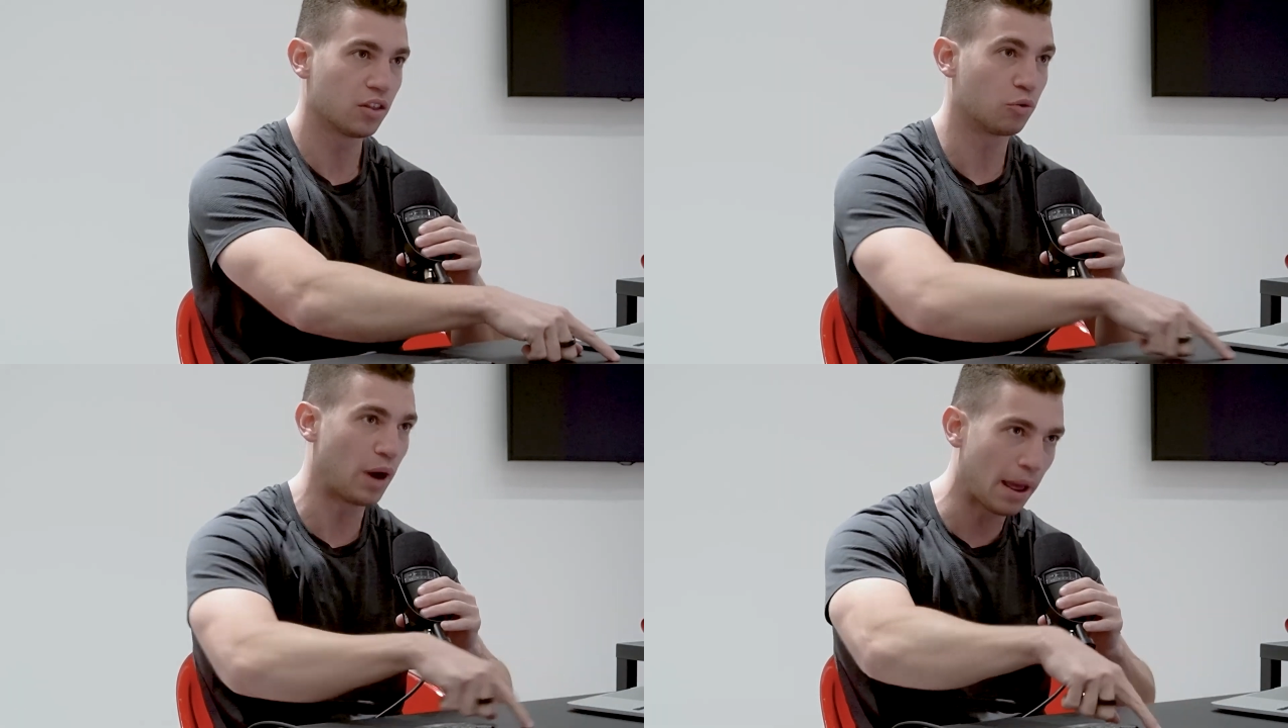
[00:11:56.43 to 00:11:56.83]

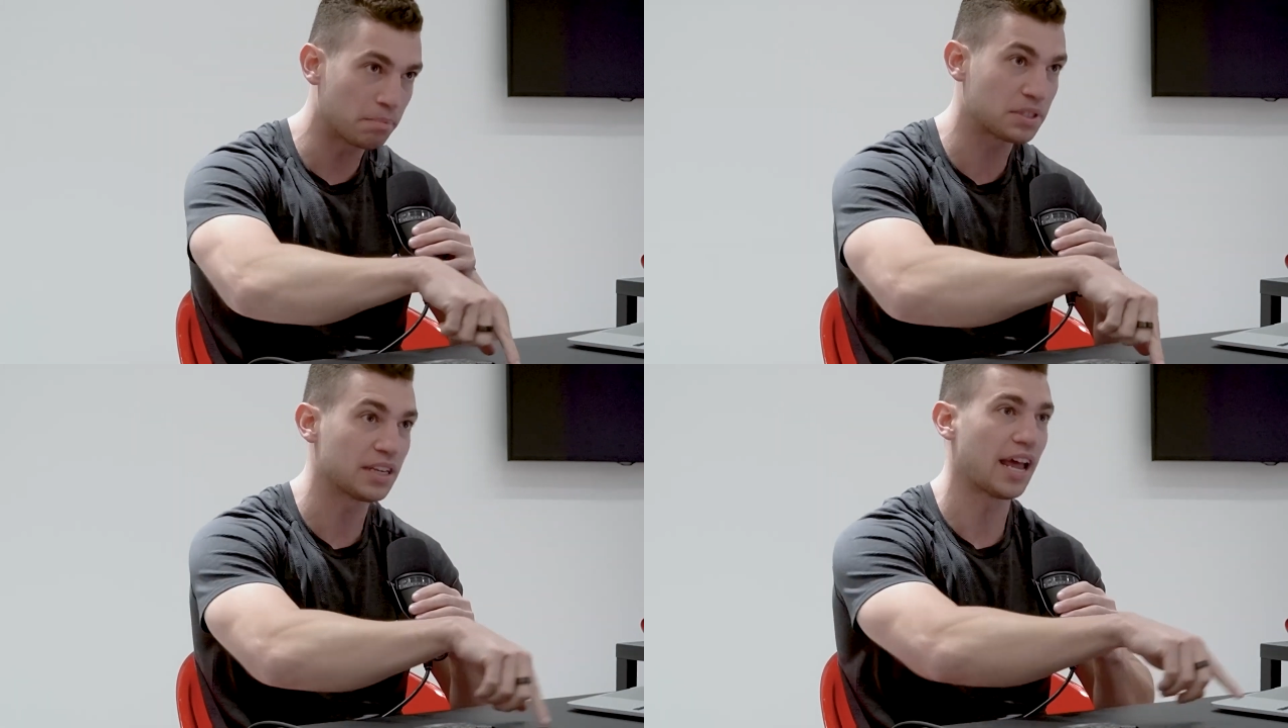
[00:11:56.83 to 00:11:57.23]
the
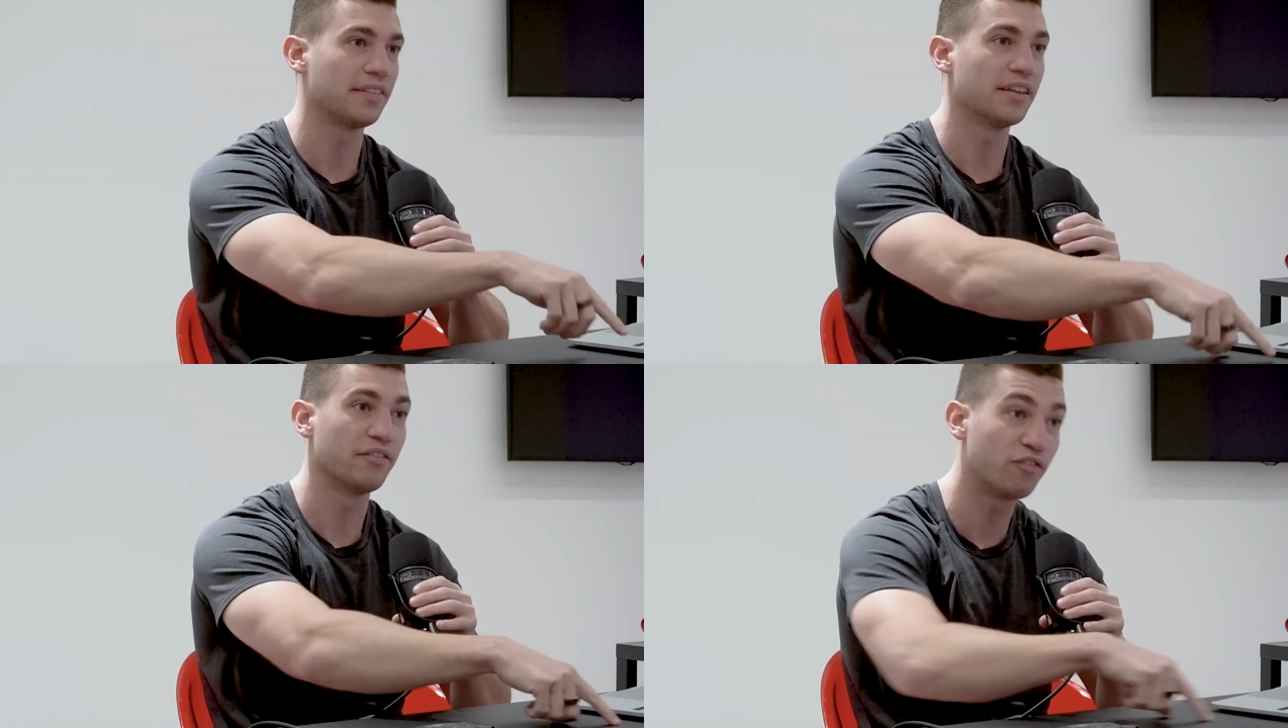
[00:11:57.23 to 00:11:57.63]
reps
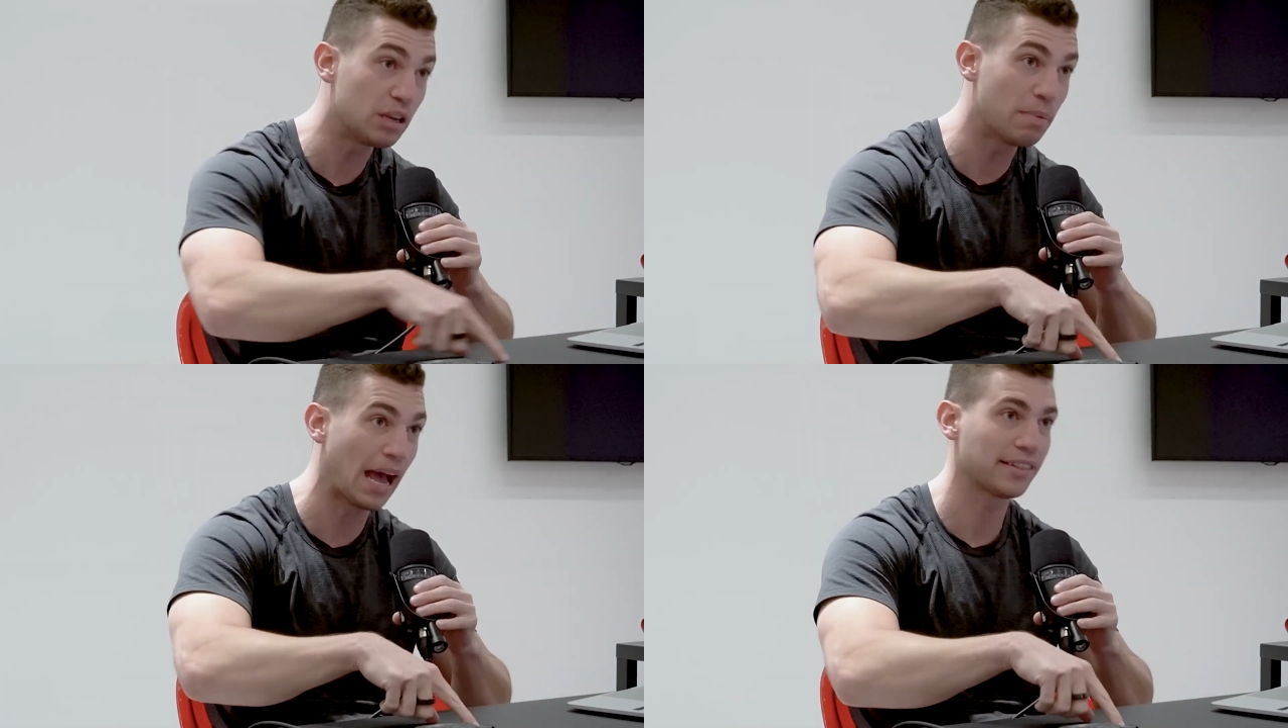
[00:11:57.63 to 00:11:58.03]
and the
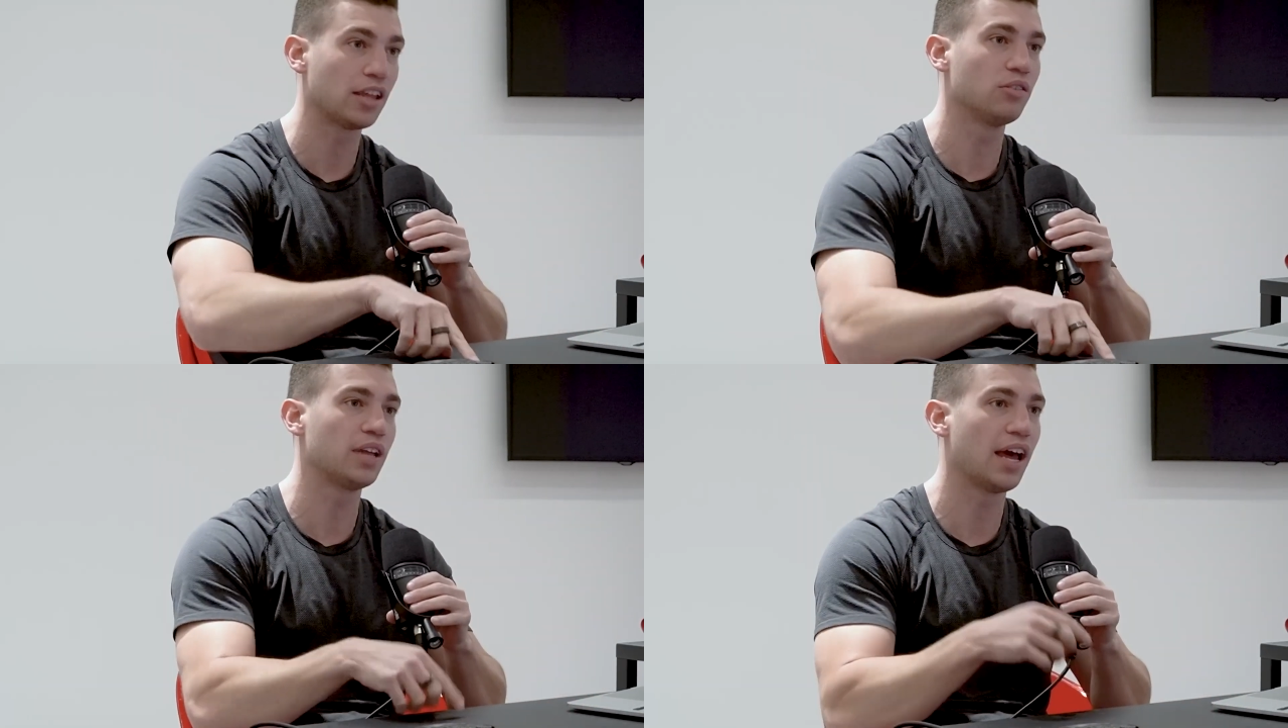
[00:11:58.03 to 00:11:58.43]
feedback
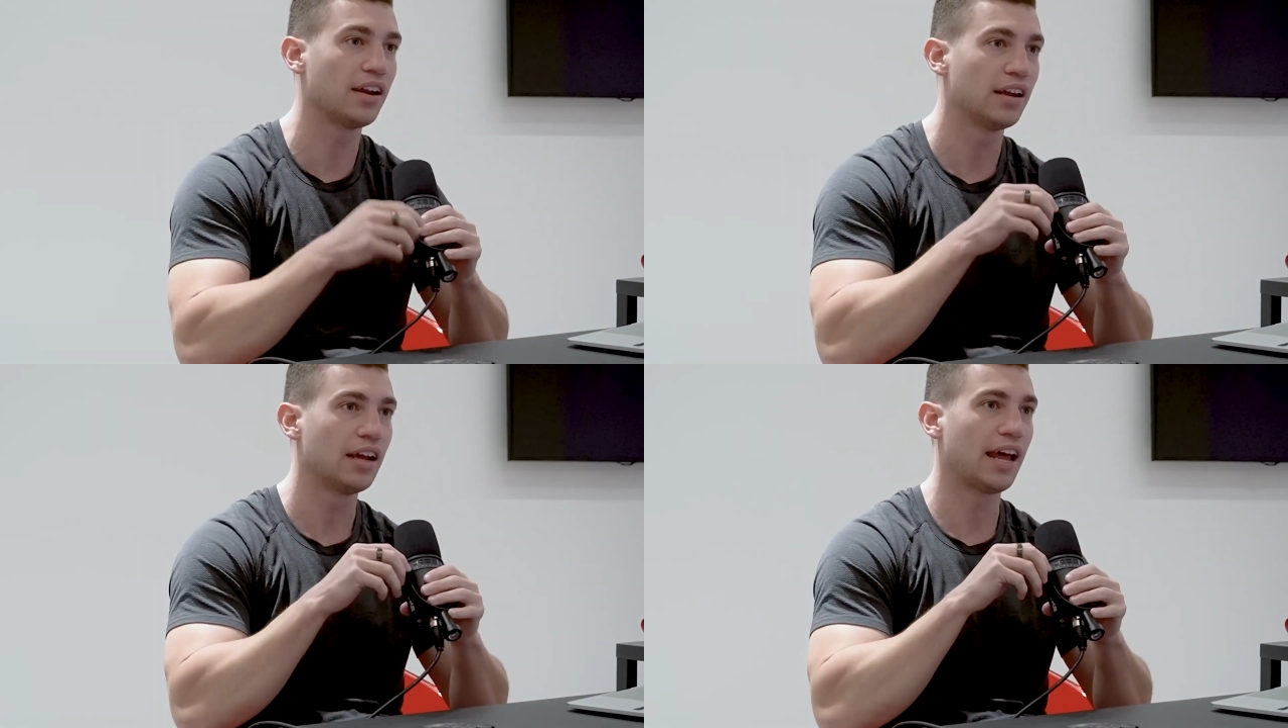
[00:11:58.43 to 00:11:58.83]
that you
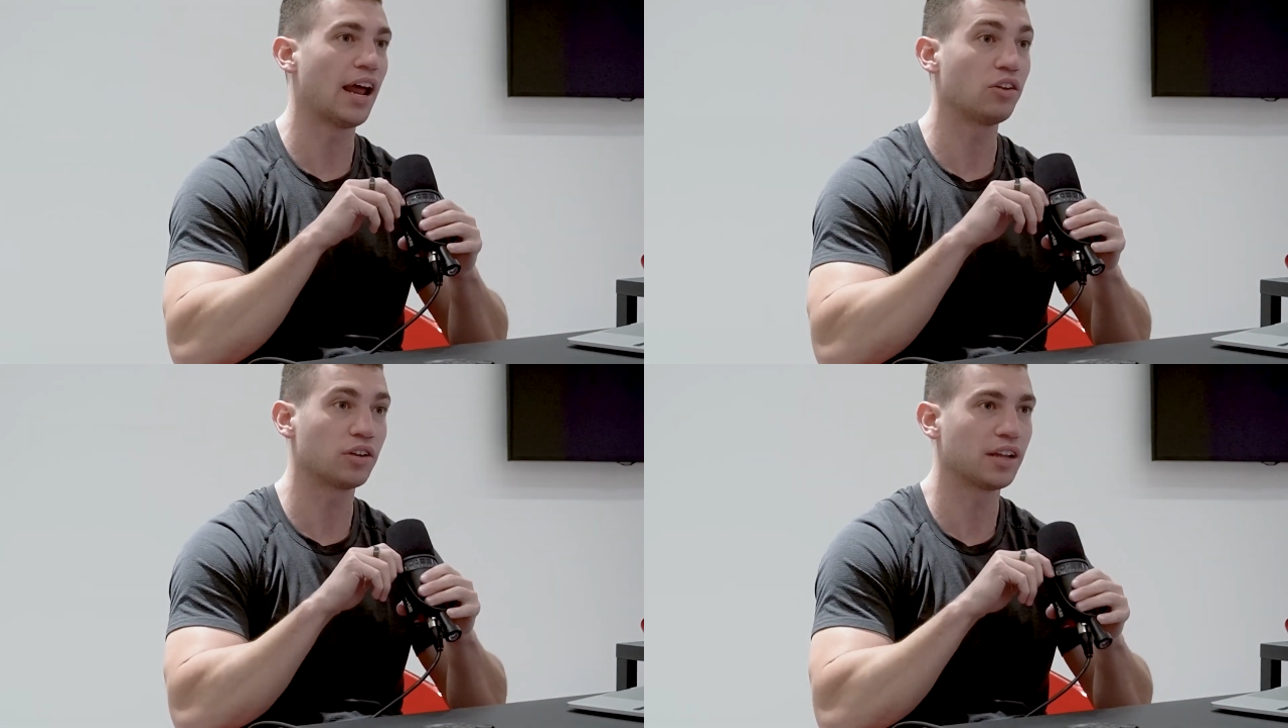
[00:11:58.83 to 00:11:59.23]
get and
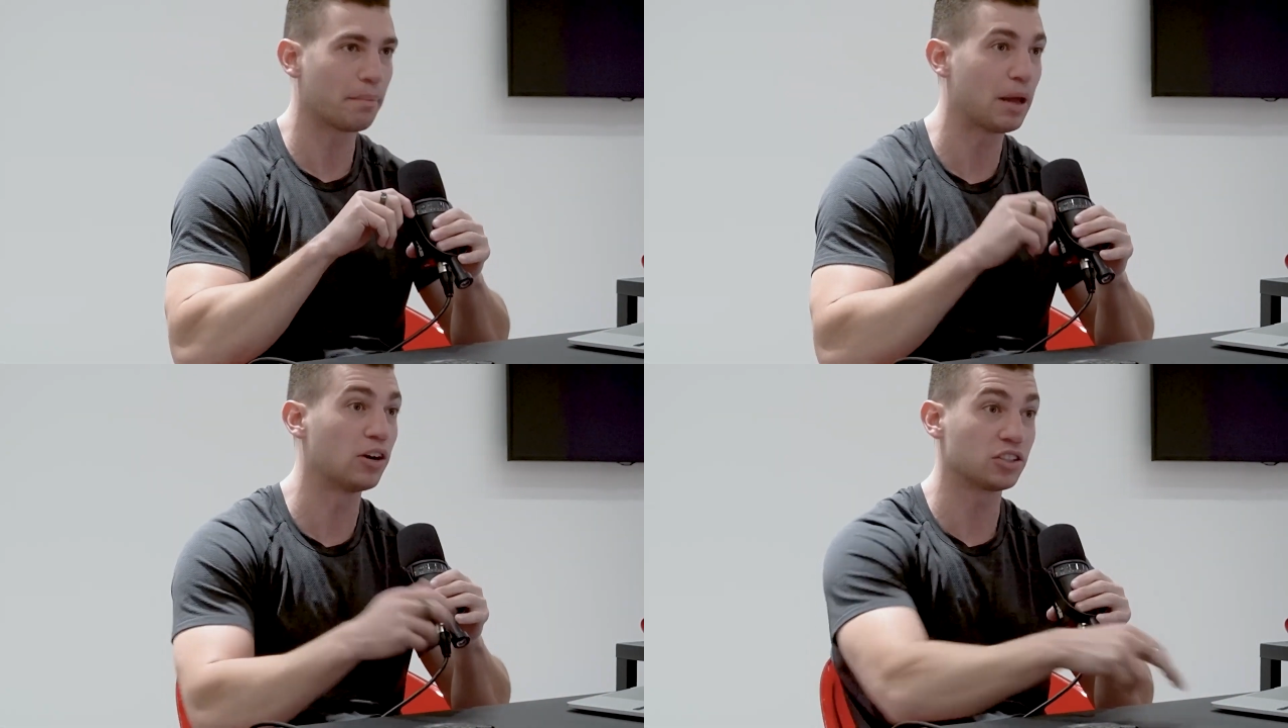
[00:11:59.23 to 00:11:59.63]
how you could
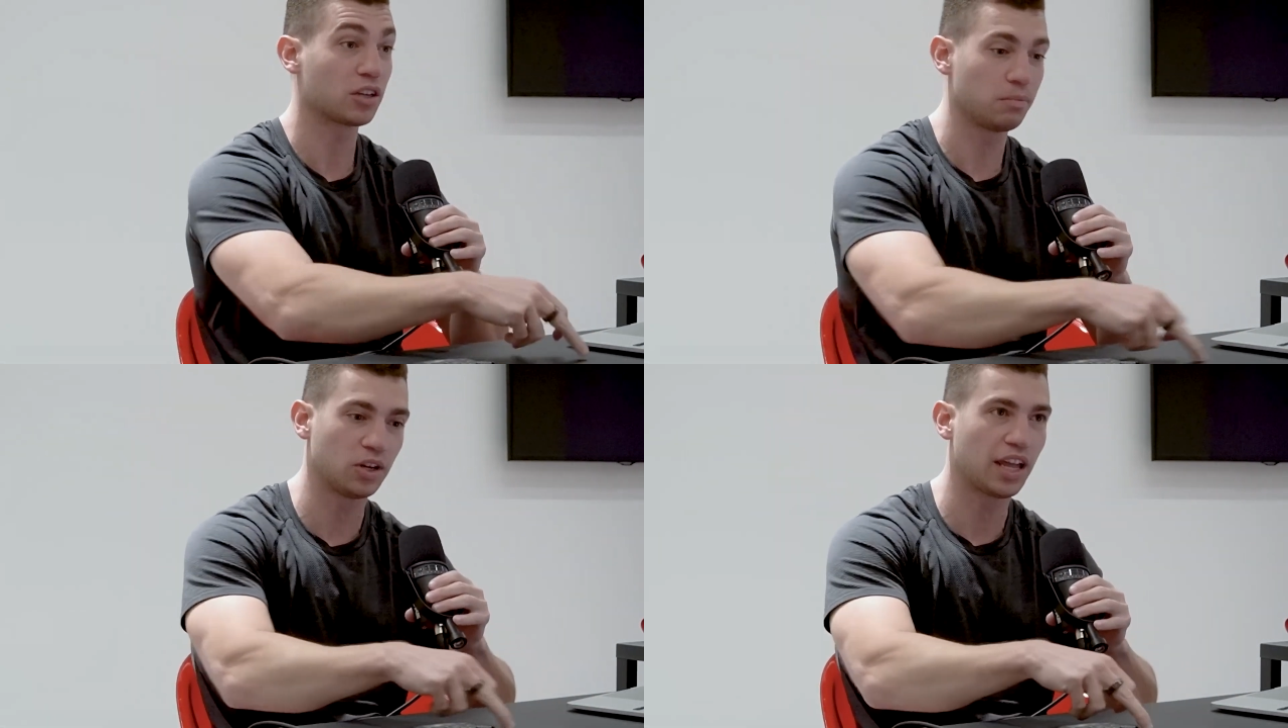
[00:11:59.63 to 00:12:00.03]
get better as a
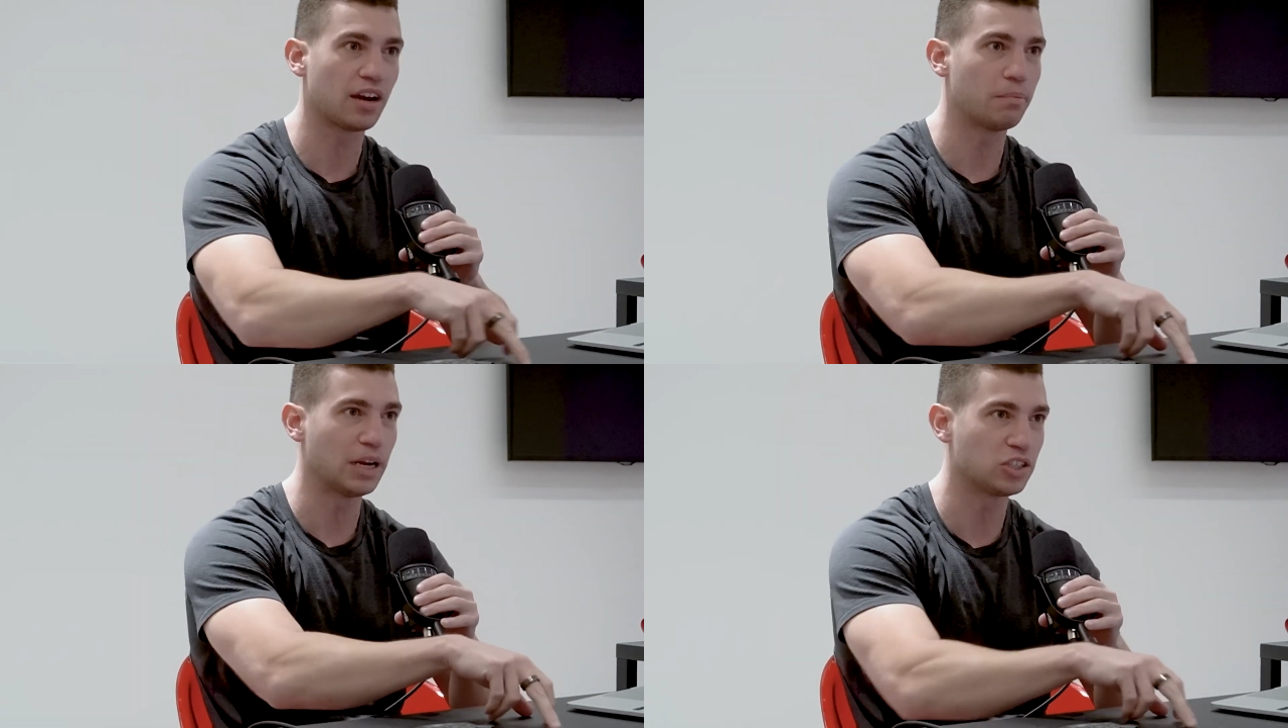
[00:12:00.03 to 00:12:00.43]

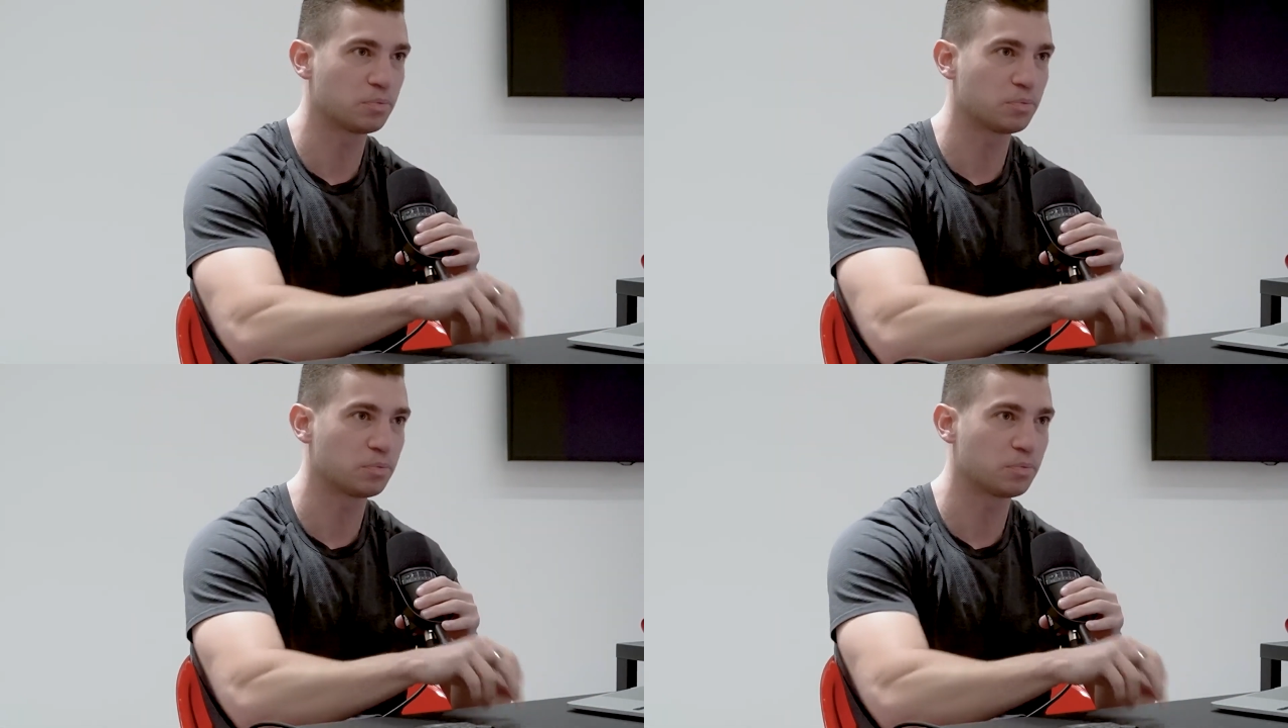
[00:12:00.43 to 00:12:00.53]
communicator by